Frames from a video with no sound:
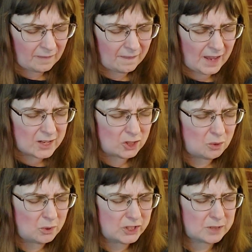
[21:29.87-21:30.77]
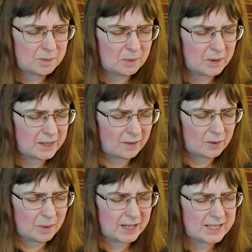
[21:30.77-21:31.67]
that you will just be with
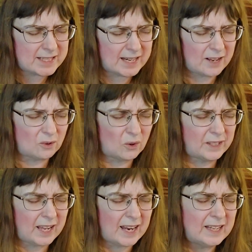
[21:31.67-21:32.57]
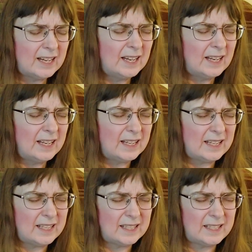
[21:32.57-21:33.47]
everybody today, Lord, that
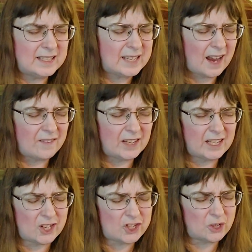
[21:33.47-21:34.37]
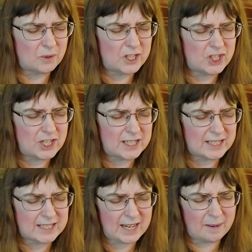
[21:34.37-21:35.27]
is having an issue in
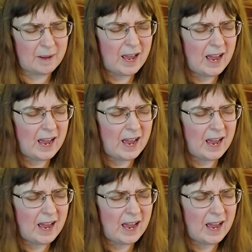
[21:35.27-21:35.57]
Jesus' name.